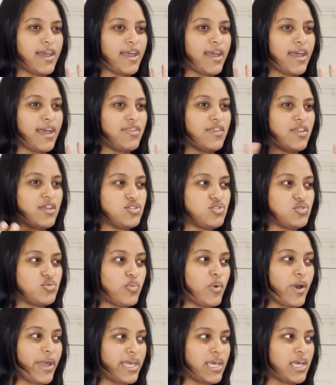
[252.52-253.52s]
and then do
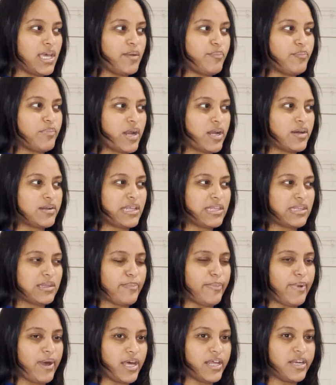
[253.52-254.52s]
white and brown at the
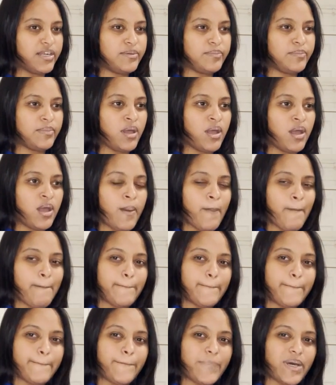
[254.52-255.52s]
bottom.
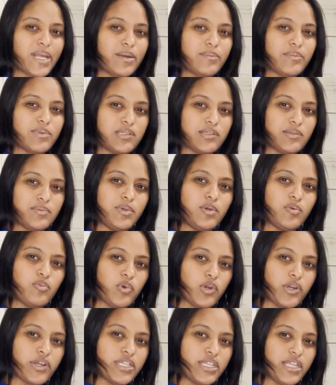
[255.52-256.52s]
But I'm a little bit
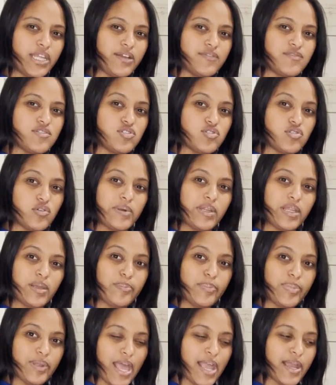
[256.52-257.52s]
worried that I have so many
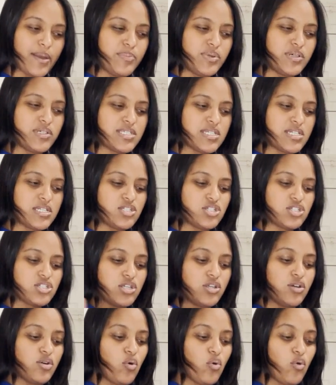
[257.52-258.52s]
black books that it's just
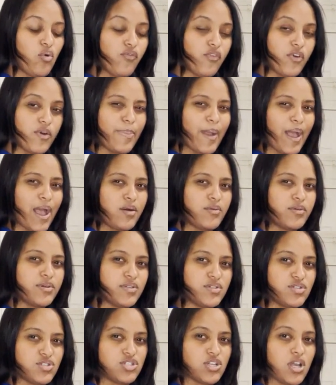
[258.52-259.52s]
gonna overpower
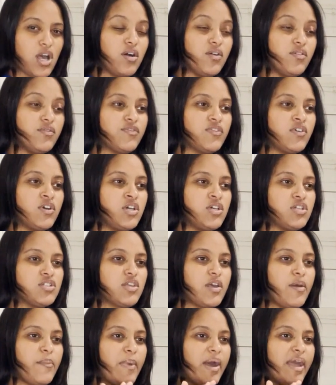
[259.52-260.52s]
the shelf.
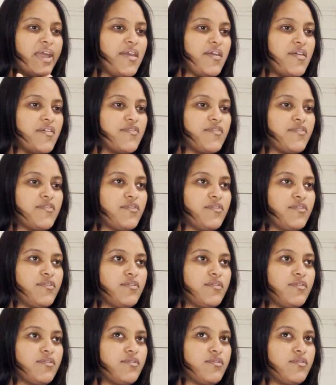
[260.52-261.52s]
So I might
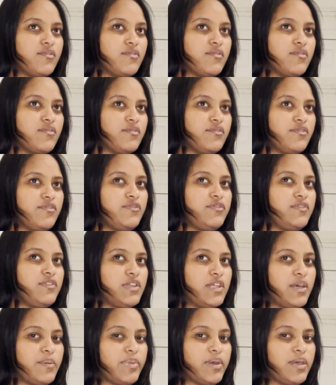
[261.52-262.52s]

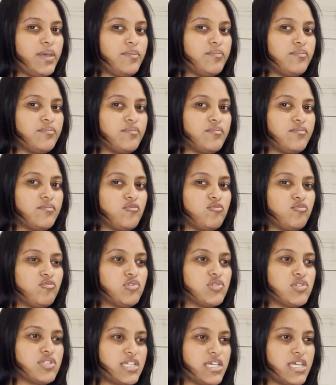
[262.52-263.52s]
flip it.
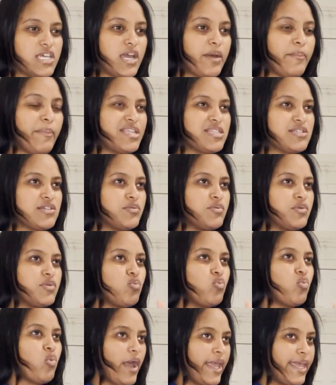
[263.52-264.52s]
We'll see. I might start with
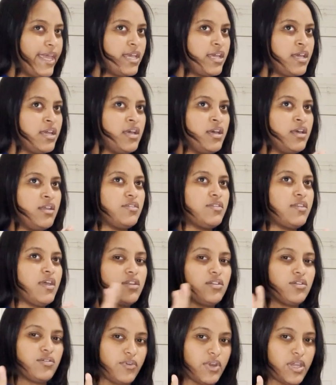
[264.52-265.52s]
white,
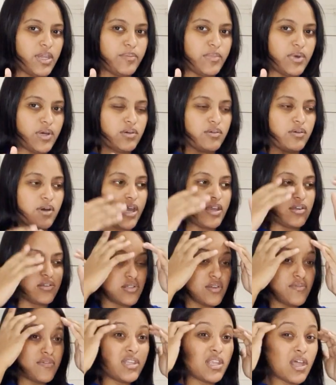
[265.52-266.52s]
then the rainbow. I
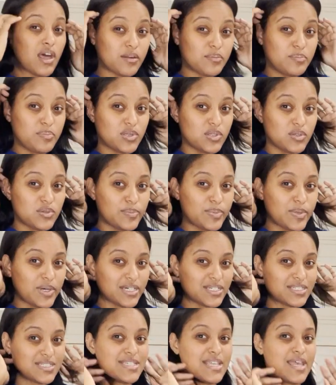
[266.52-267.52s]
also have a lot of blue
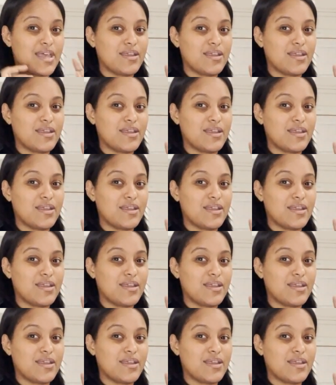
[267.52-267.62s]
books.